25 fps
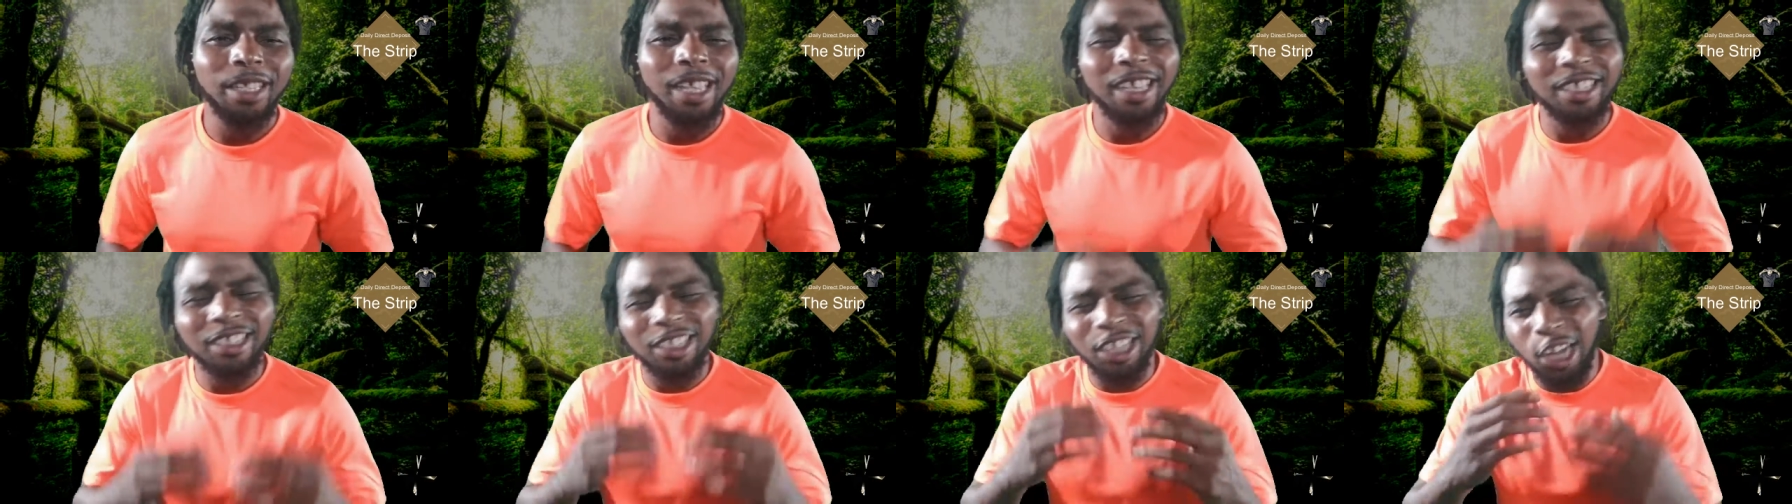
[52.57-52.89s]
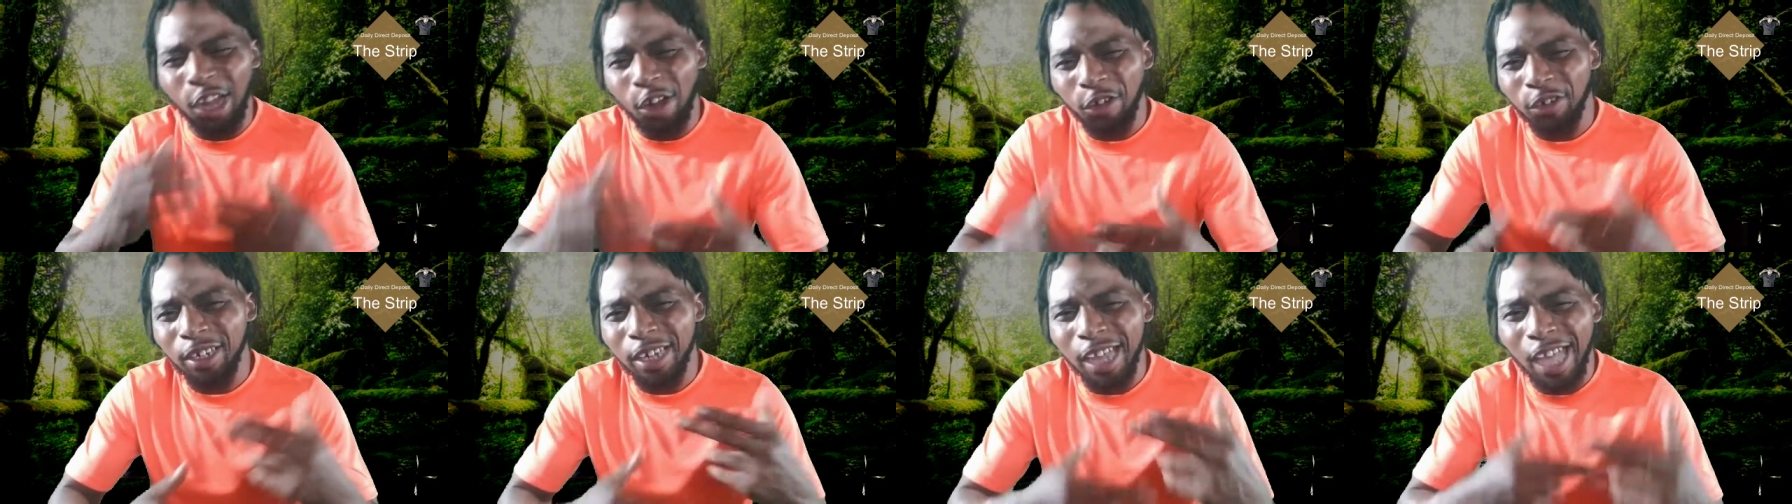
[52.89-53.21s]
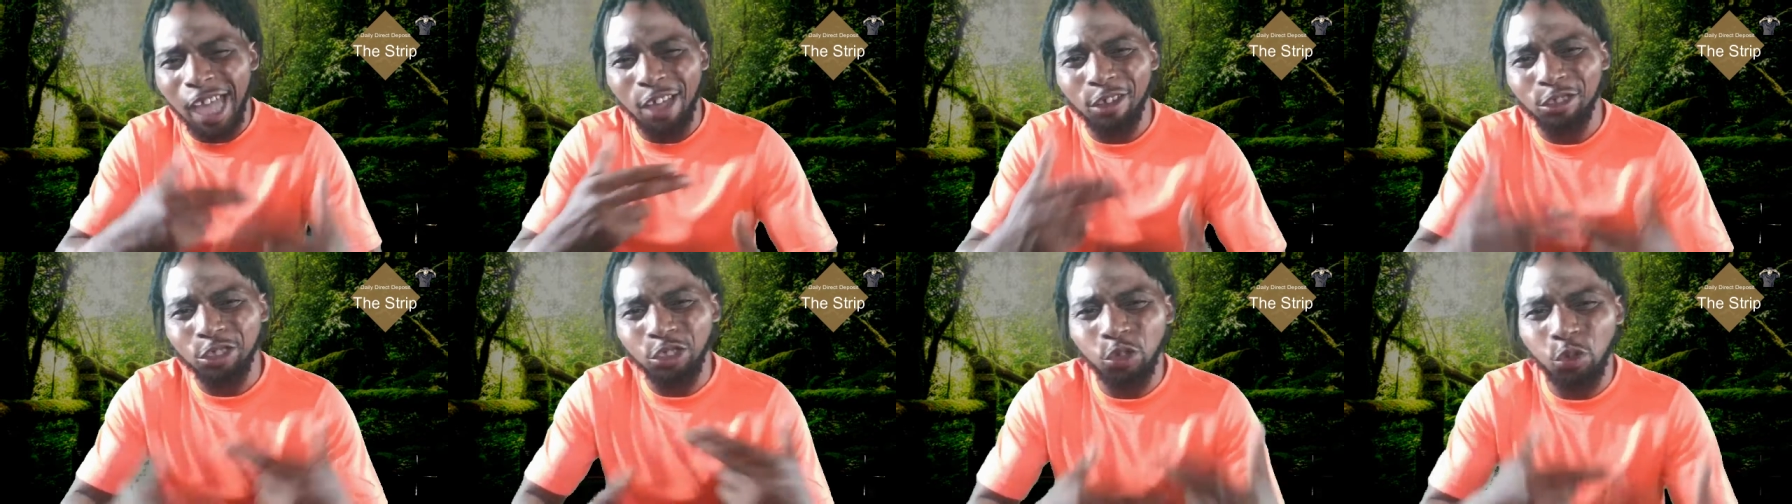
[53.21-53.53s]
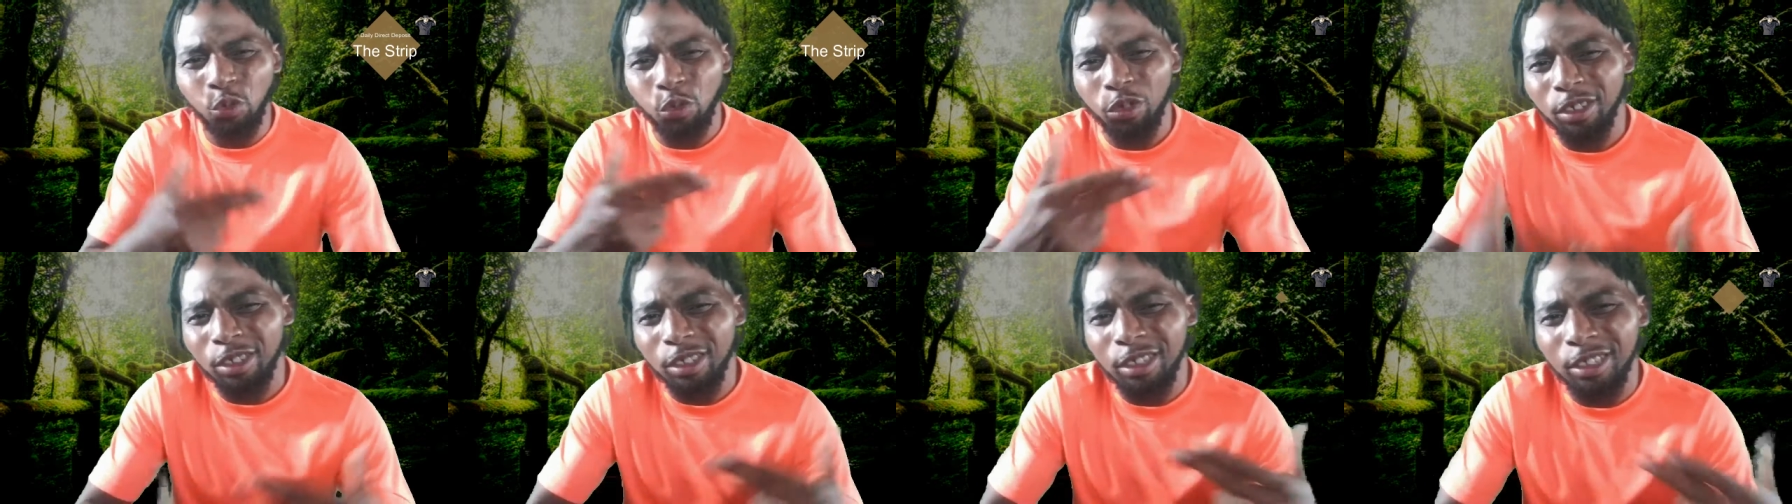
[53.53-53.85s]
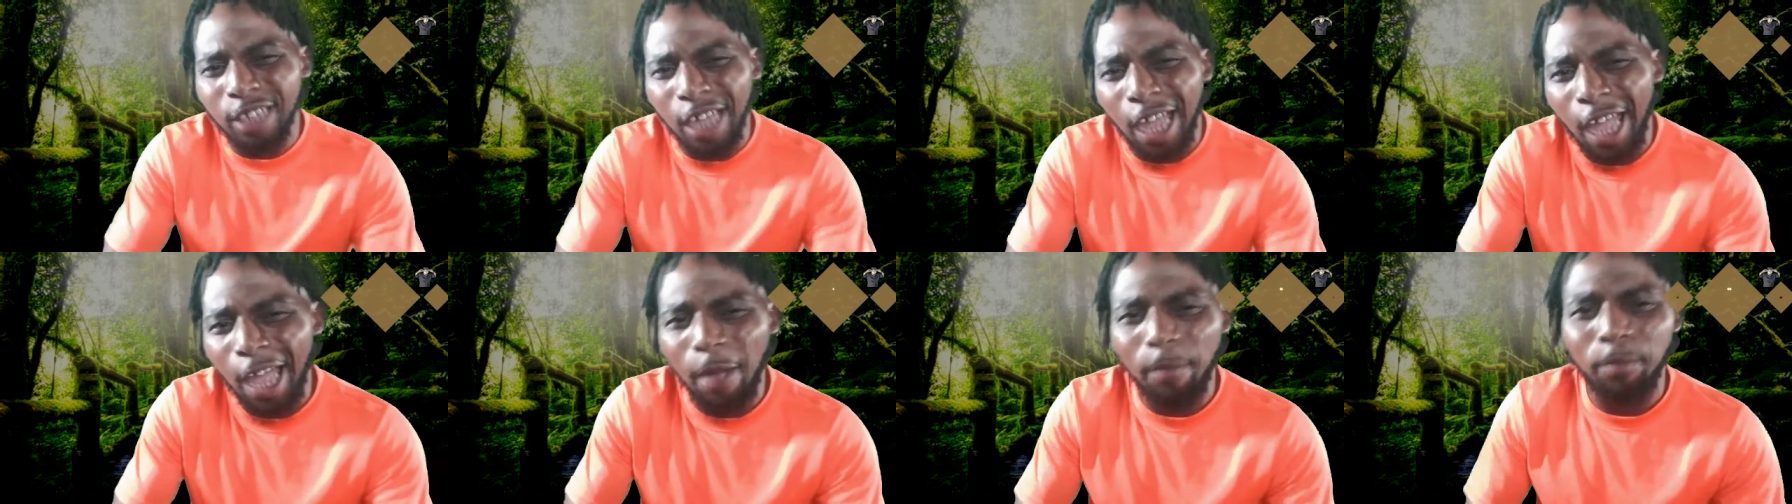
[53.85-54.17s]
And learning how to
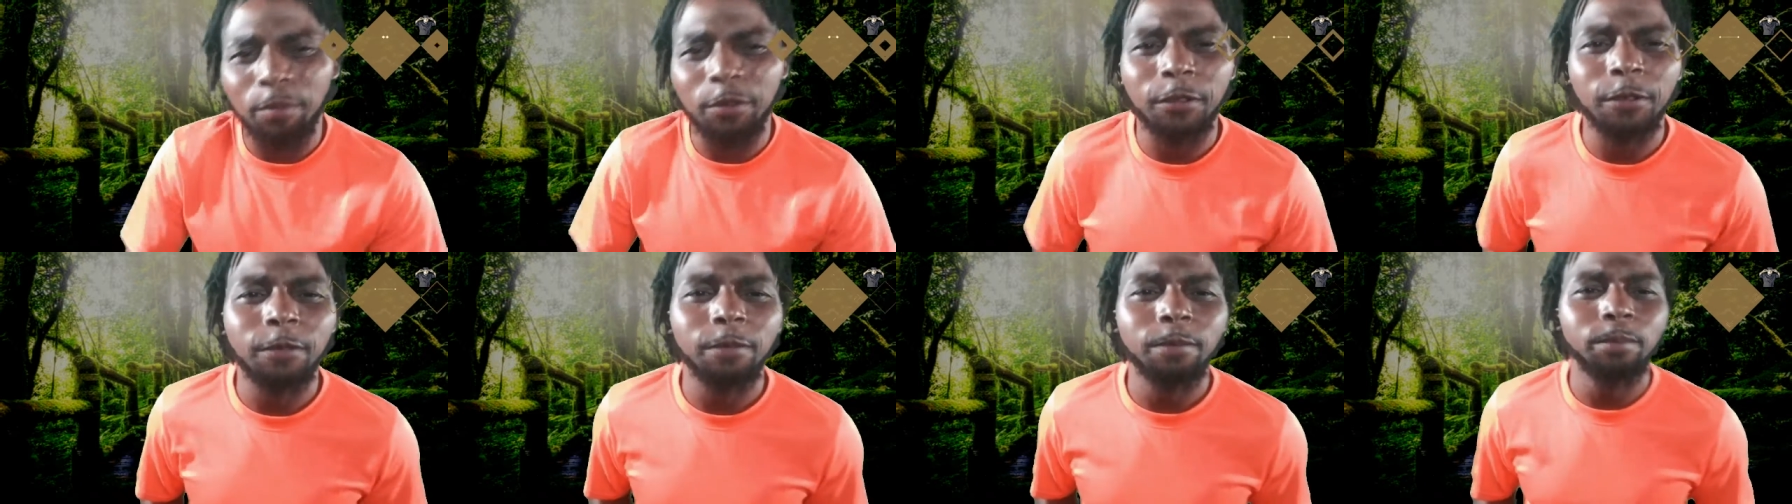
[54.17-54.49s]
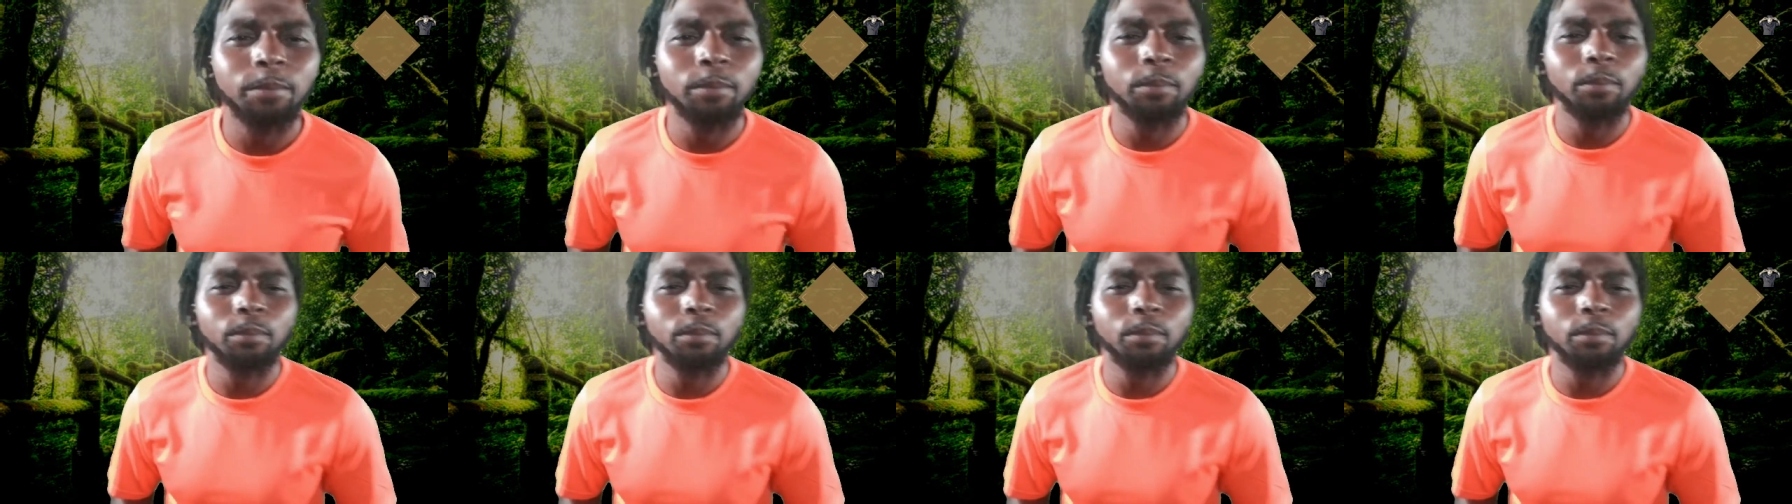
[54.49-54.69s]
adapt.